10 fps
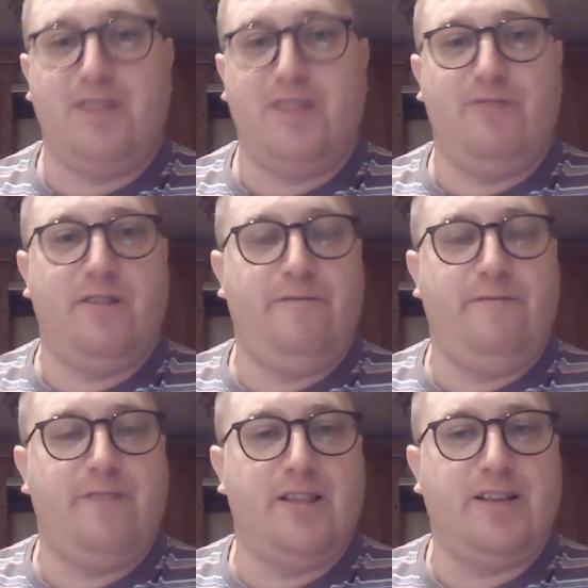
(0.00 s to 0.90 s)
near
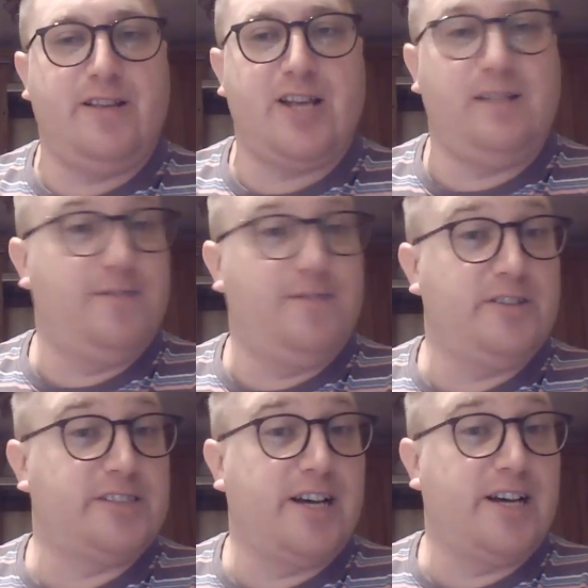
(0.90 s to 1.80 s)
enough when the channel
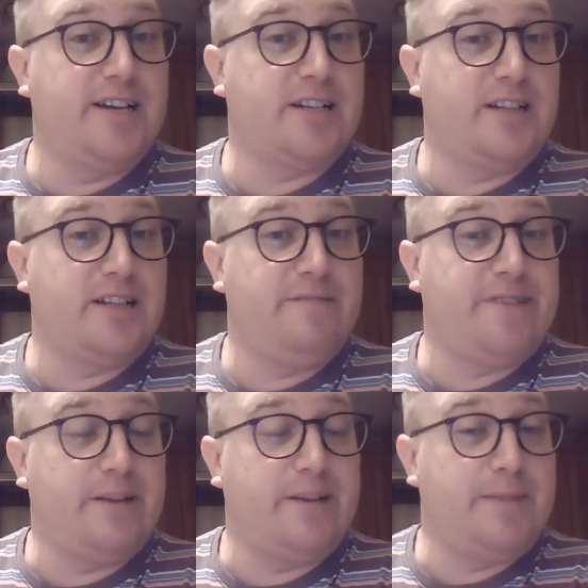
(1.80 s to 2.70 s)
first started, I didn't
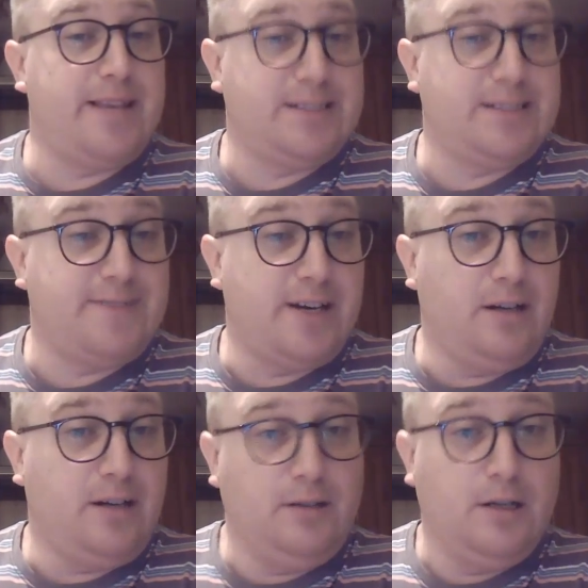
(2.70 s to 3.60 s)
think I'd be this far.